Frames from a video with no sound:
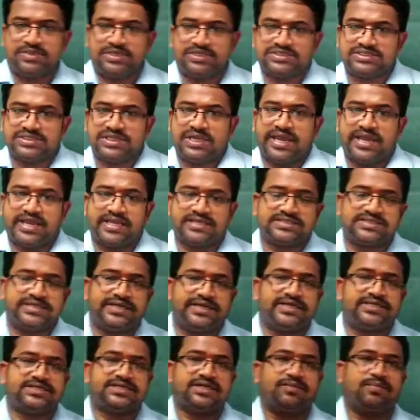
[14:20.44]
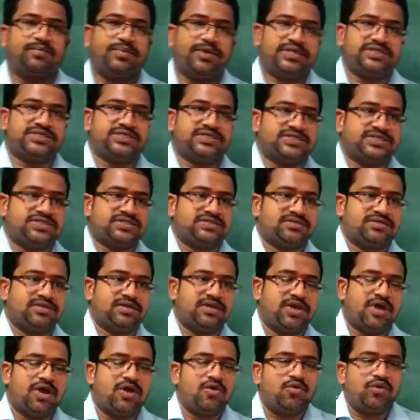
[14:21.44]
means acids and bases,
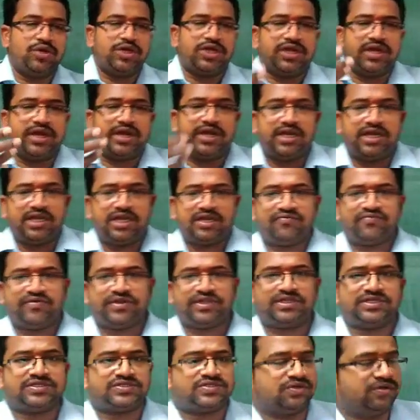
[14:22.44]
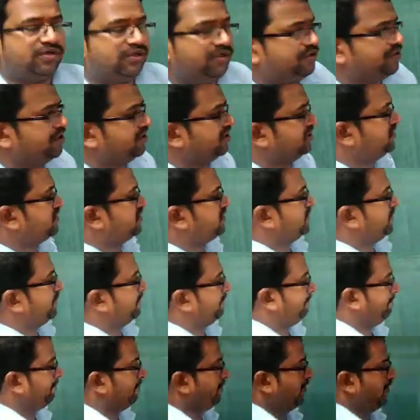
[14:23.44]
how we can identify these solutions.
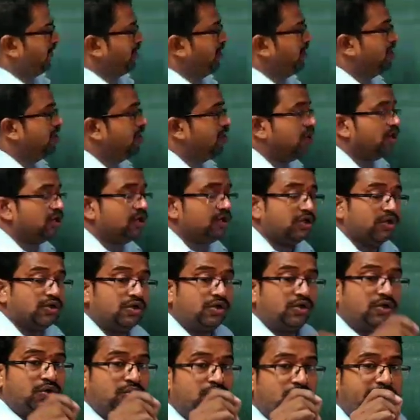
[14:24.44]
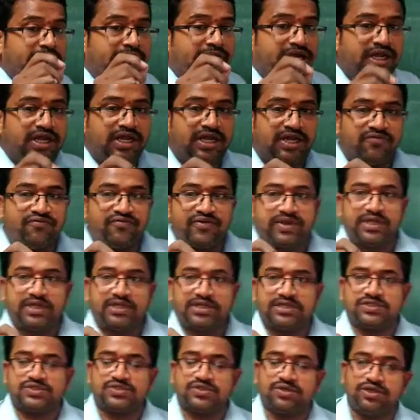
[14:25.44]
To identify
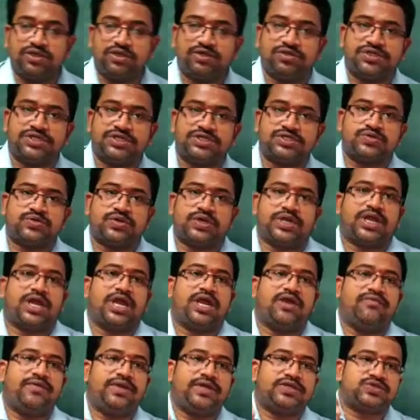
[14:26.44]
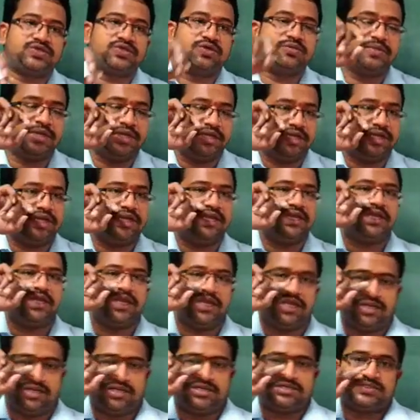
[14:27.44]
the solutions, we are having so many
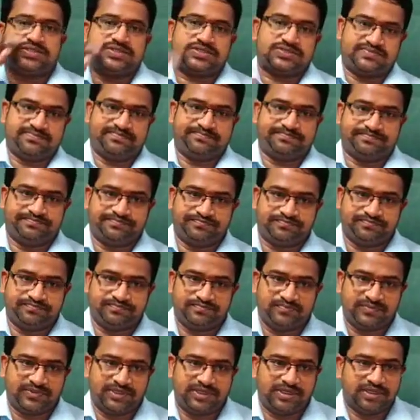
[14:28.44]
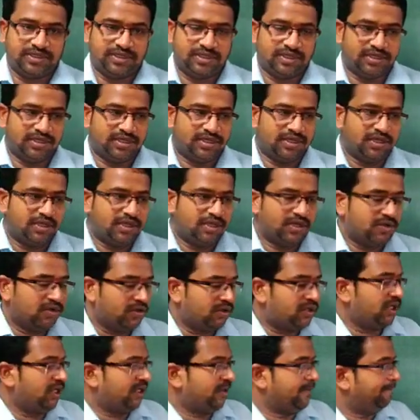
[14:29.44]
indicators.
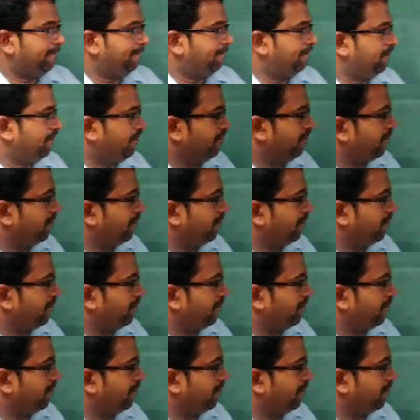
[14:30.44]
Okay,